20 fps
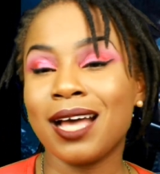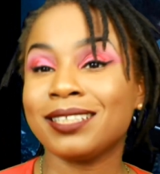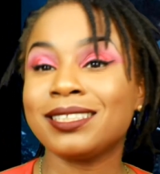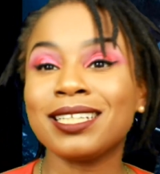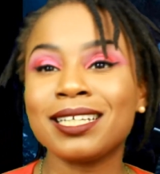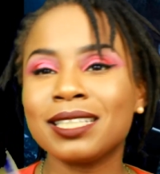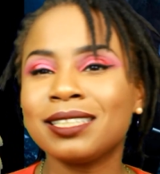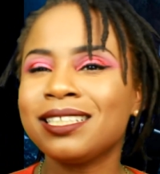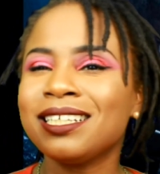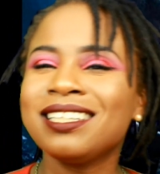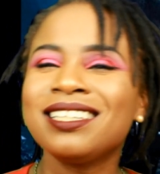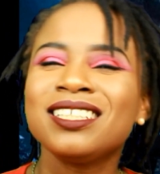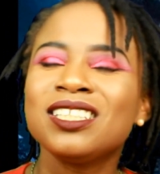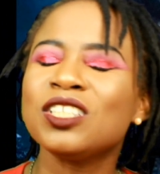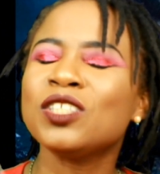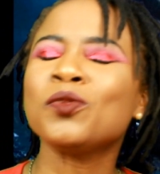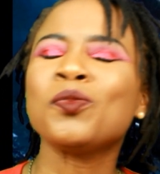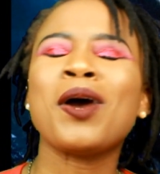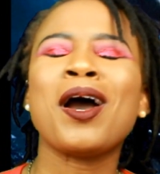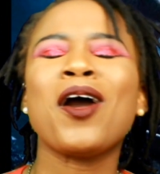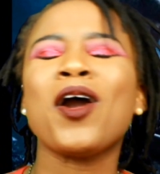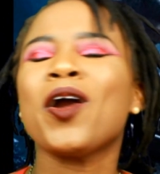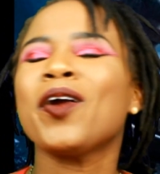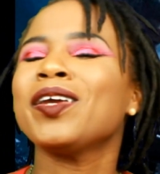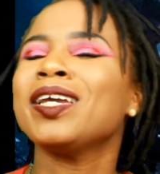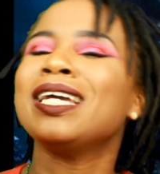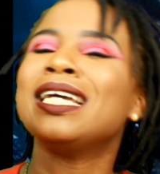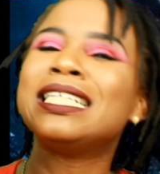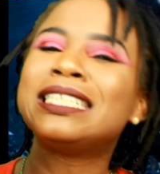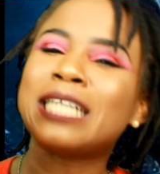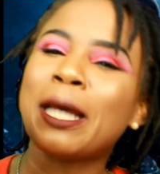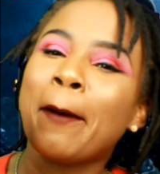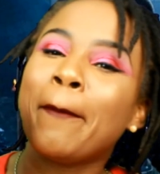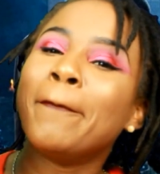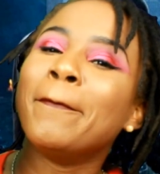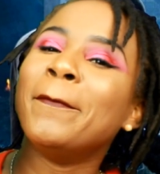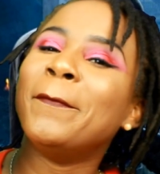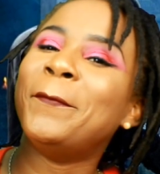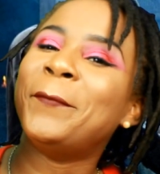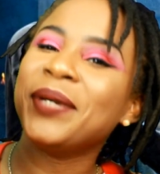I was like, see, this is why Arya is a
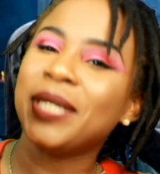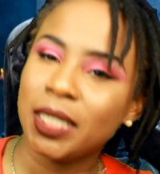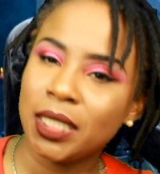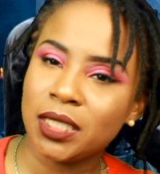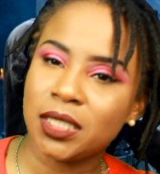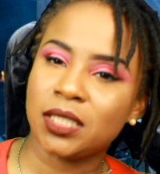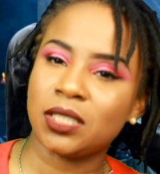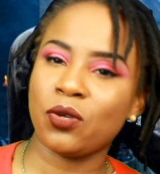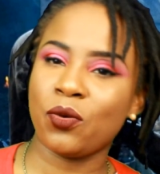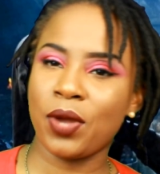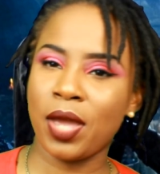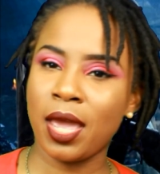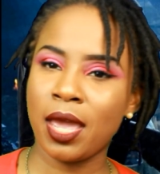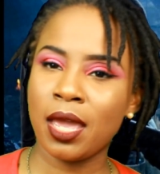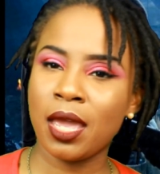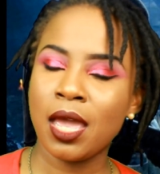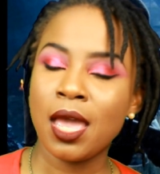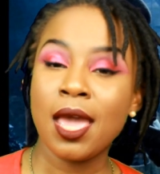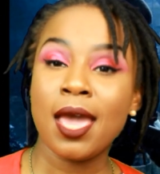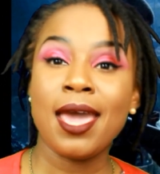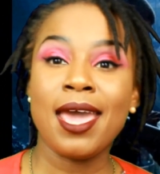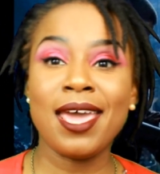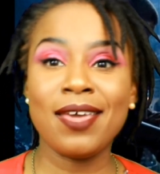beast, okay?